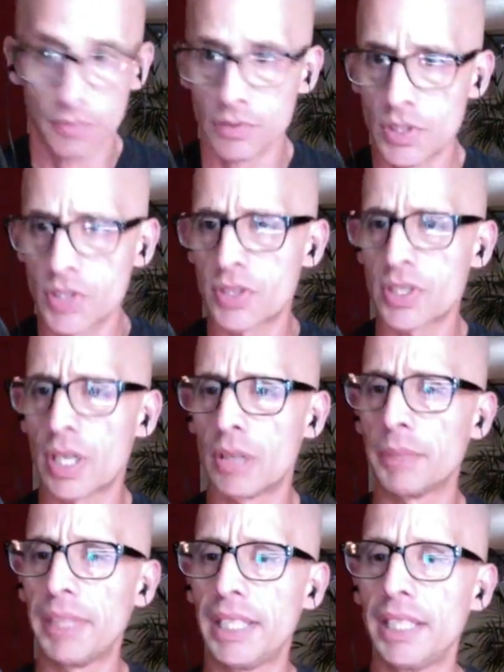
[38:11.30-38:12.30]
So let
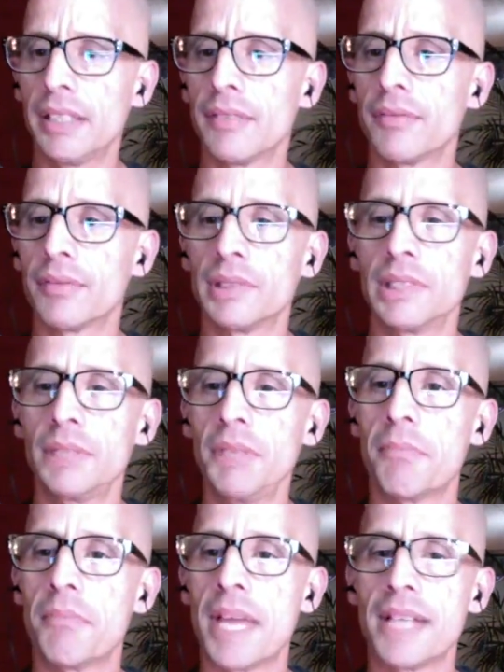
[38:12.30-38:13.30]
me
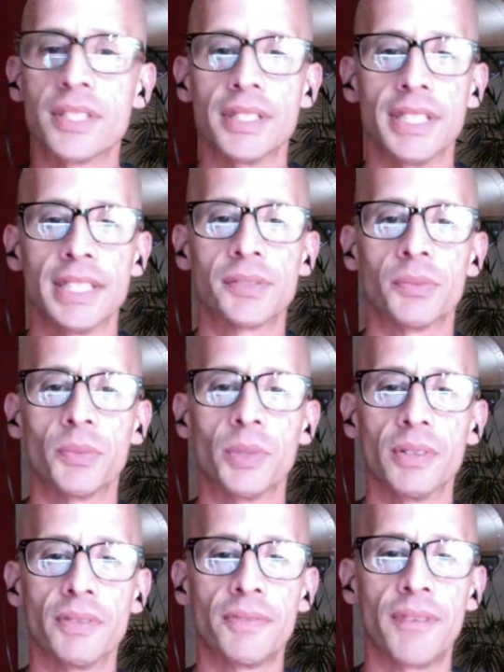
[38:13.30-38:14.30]
mention this
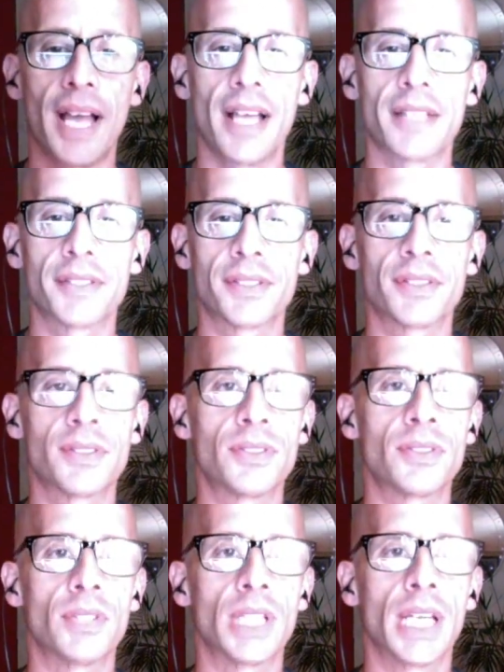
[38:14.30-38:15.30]
real fast
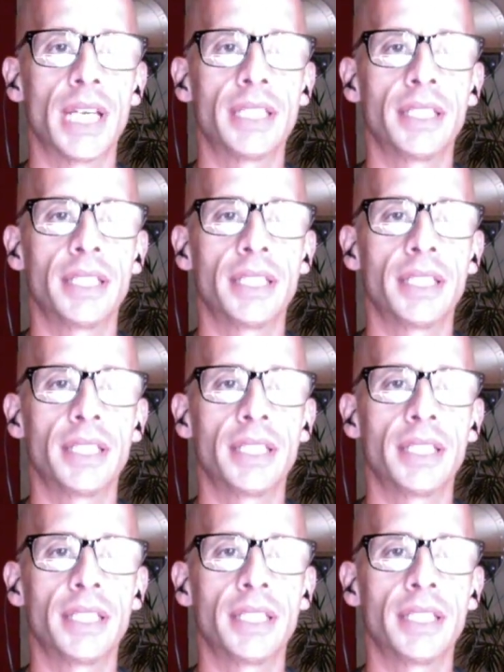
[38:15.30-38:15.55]
so that I